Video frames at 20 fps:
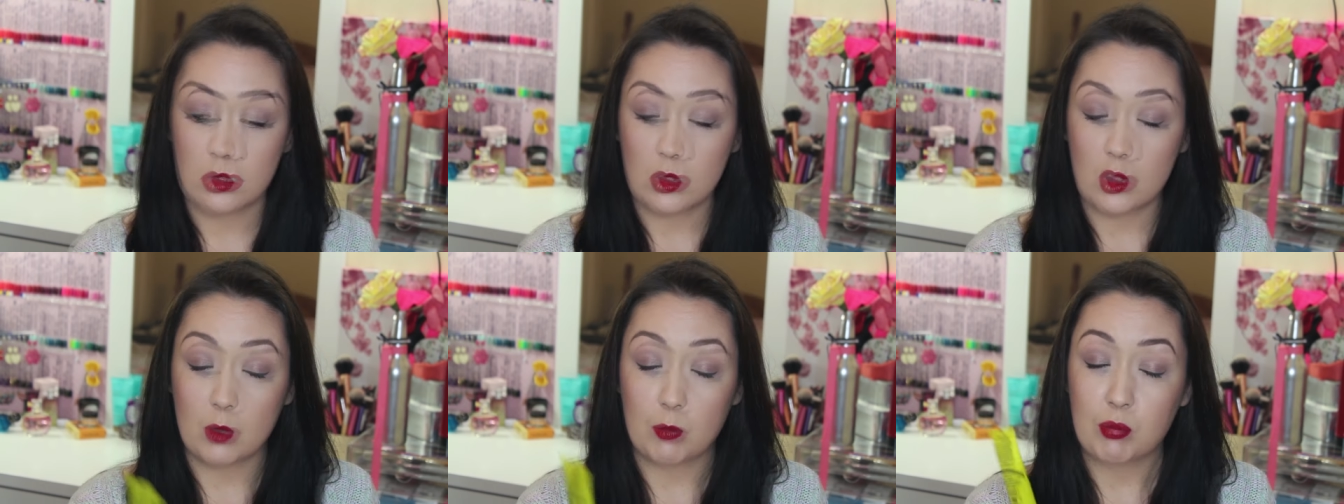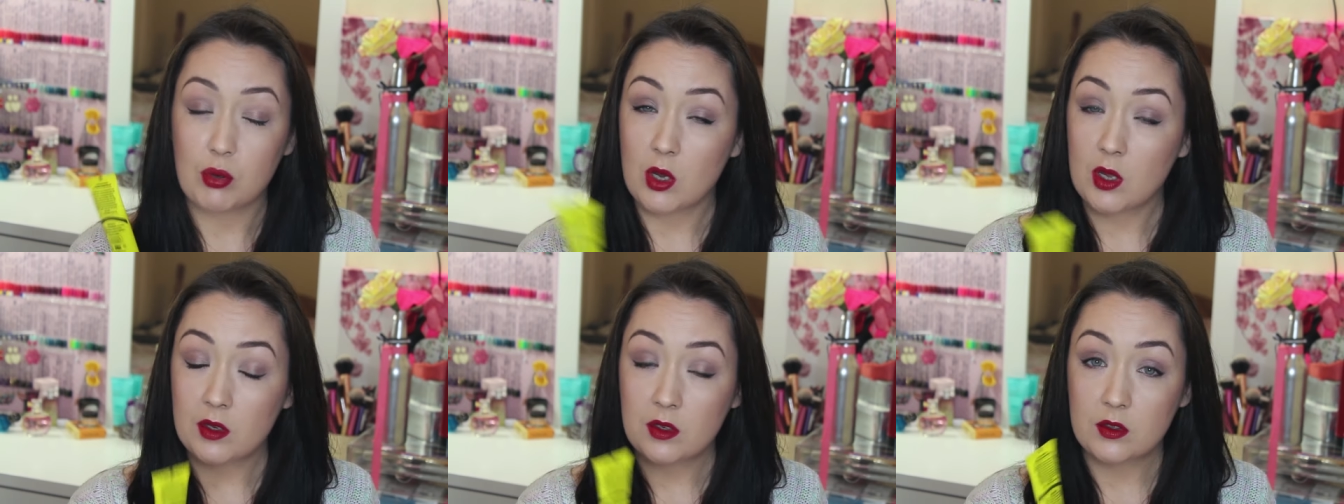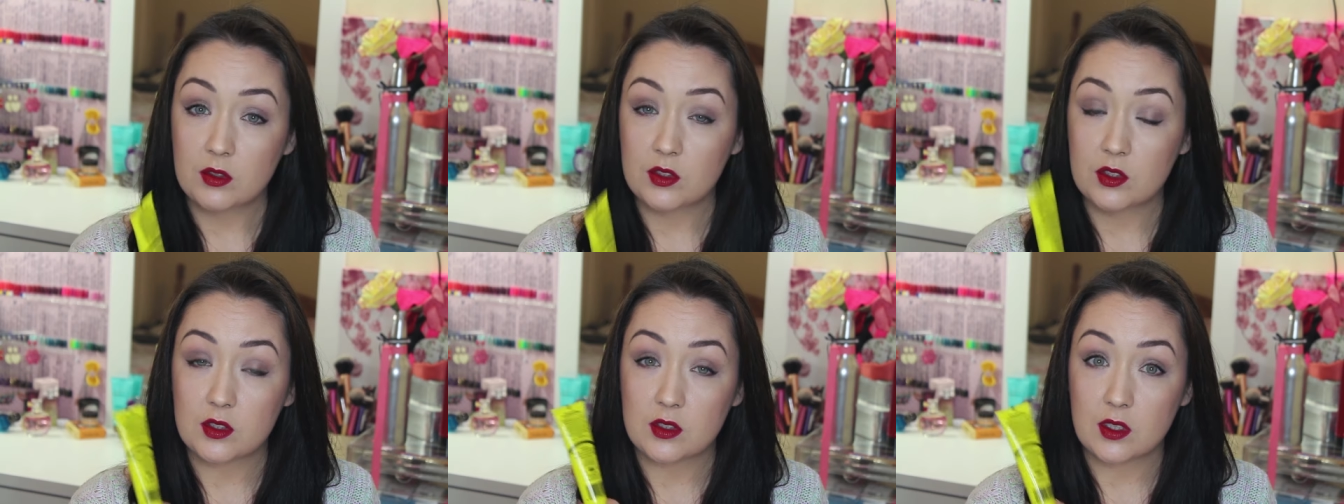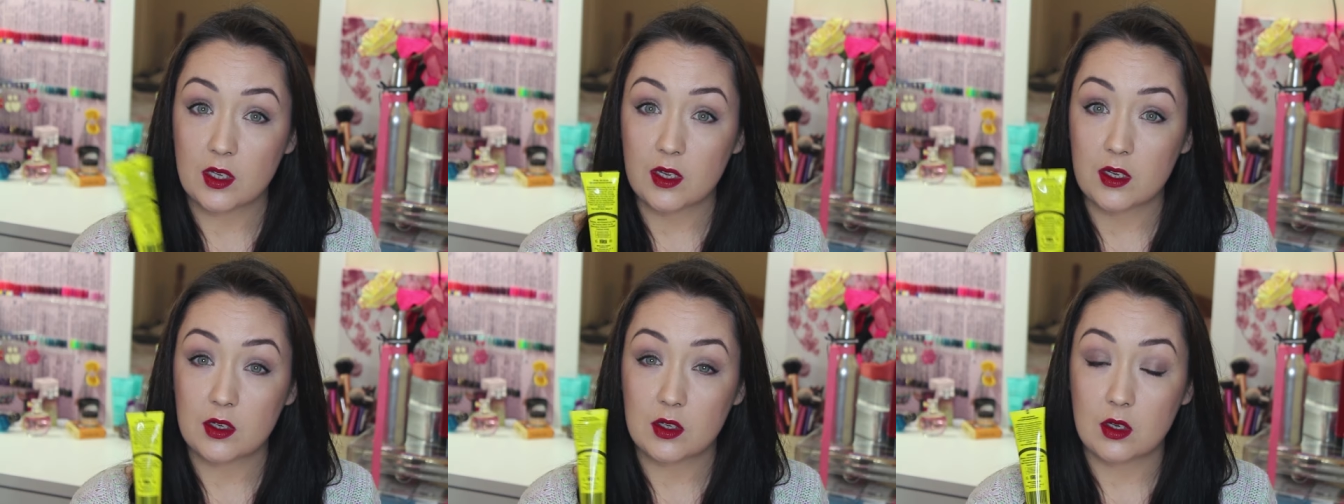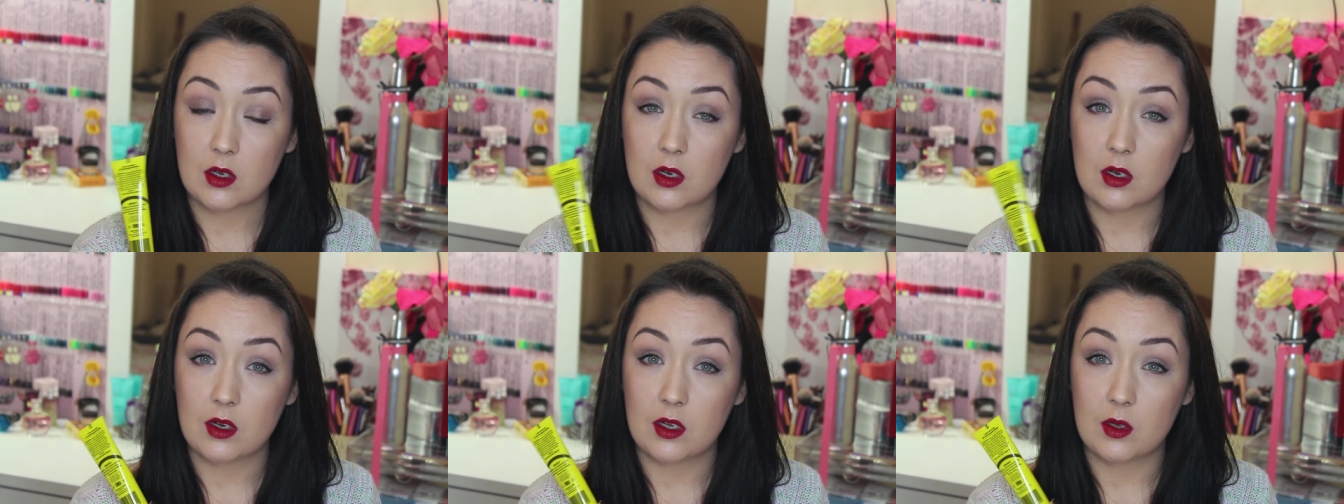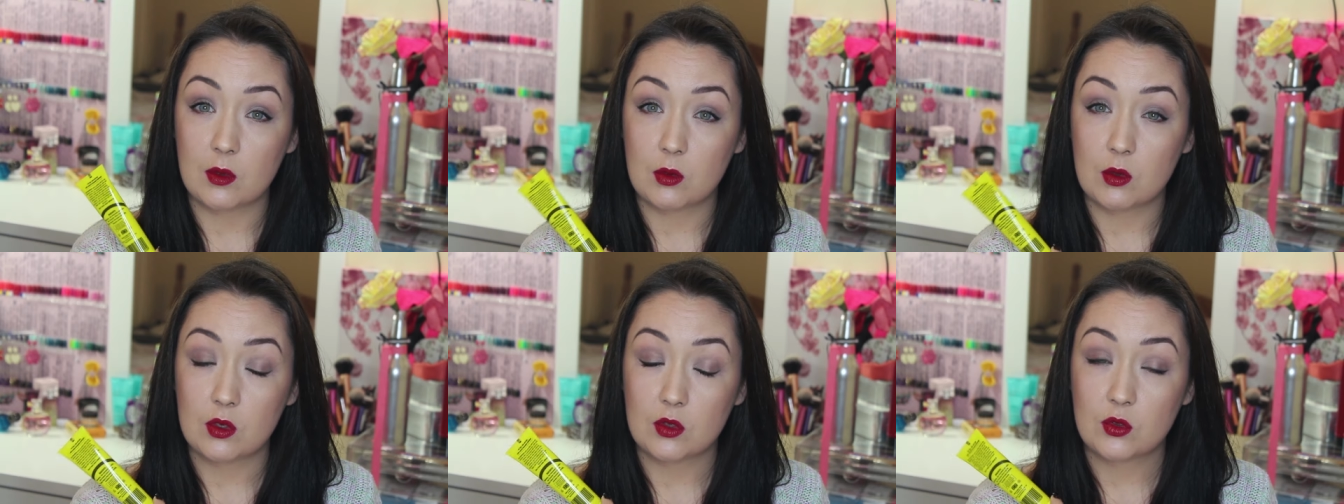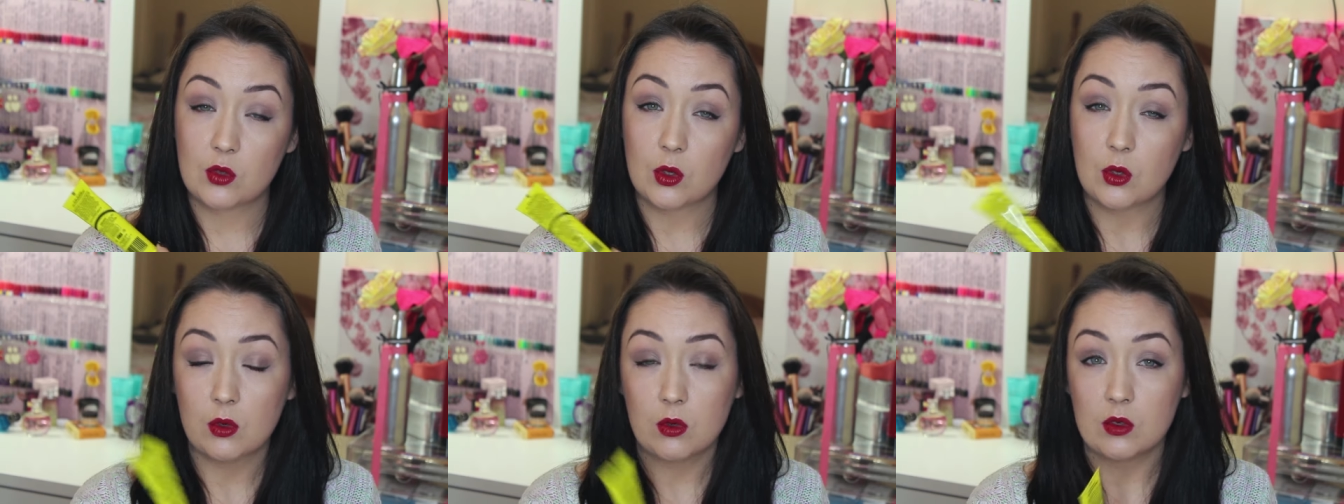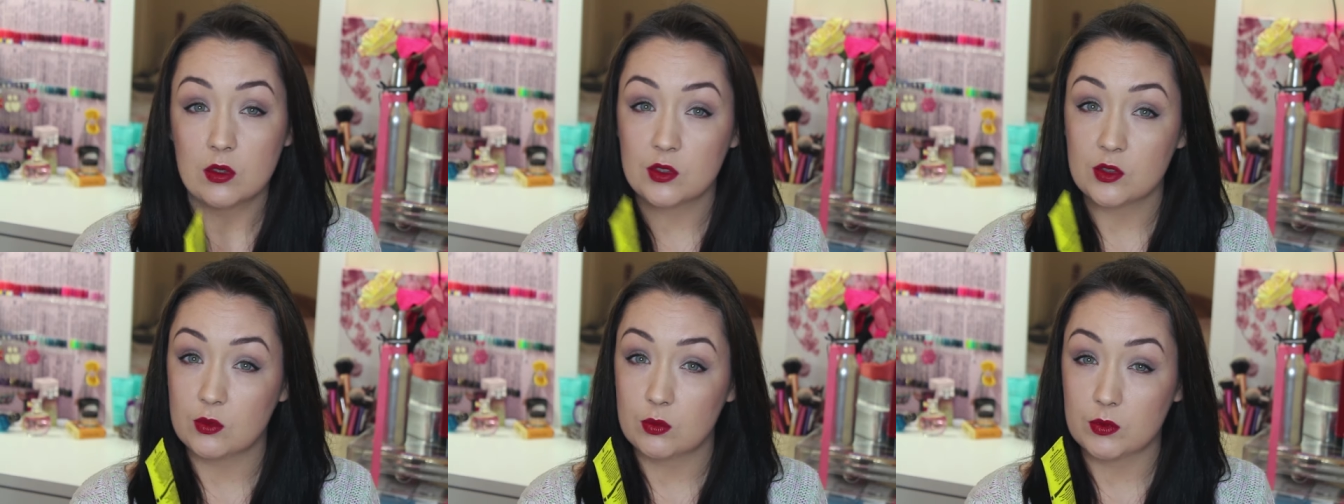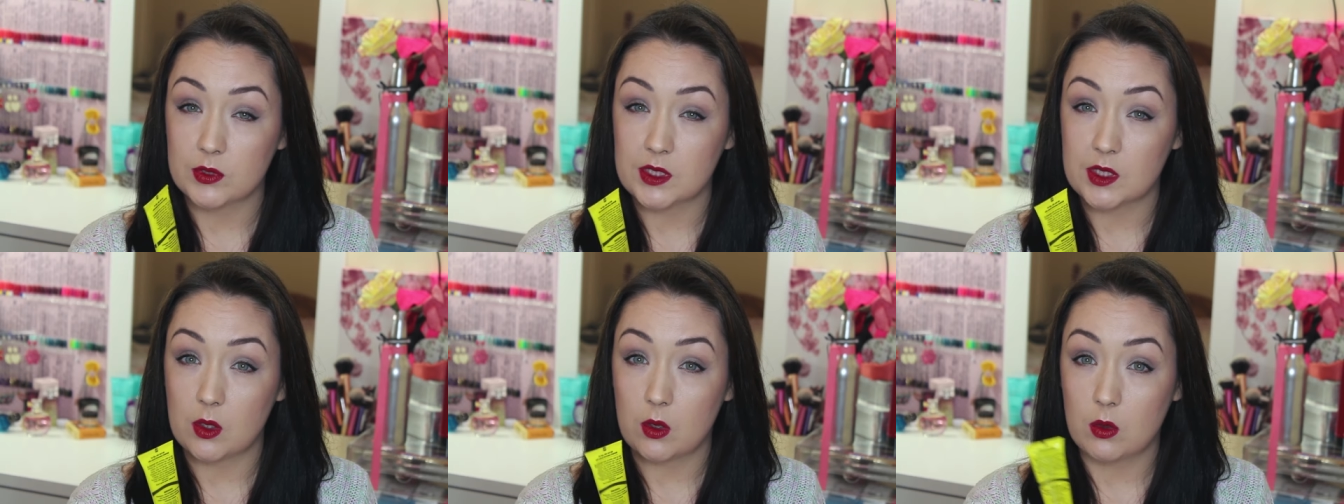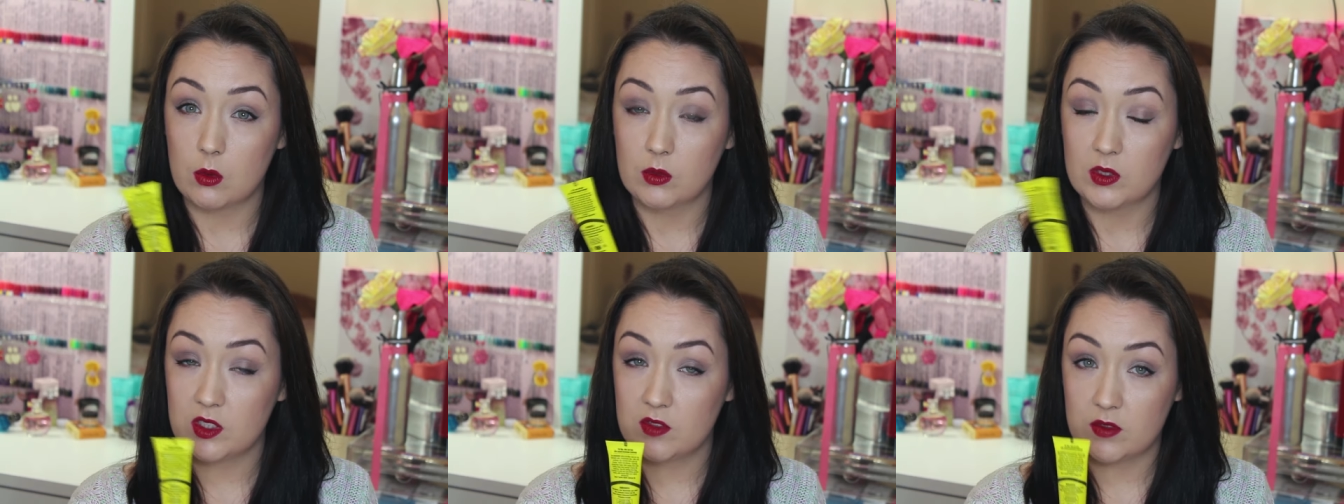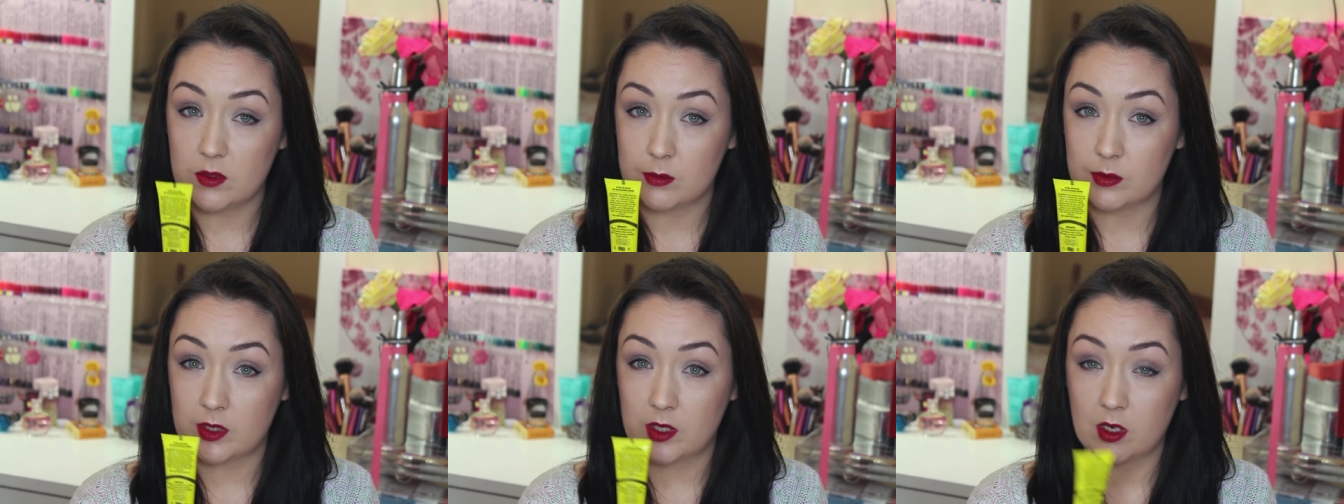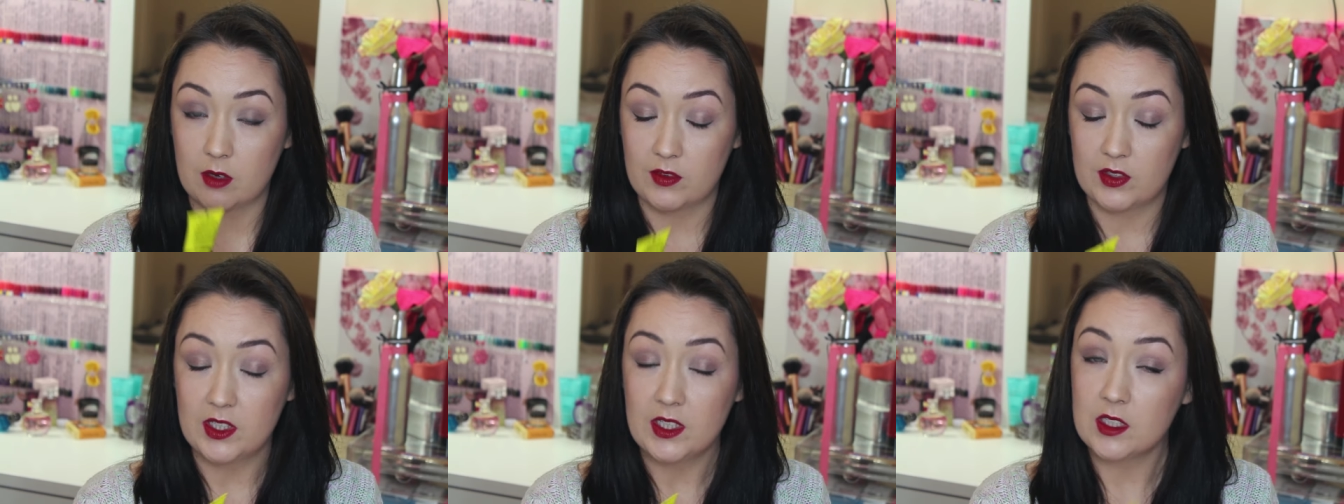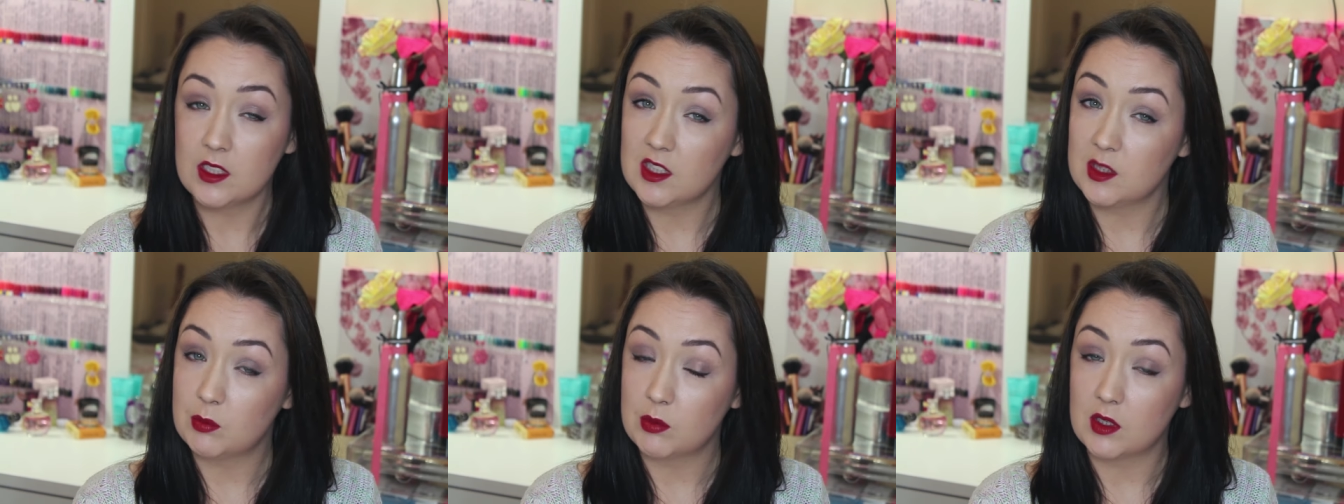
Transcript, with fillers: The product that I thought was only available in Harvey Nichols,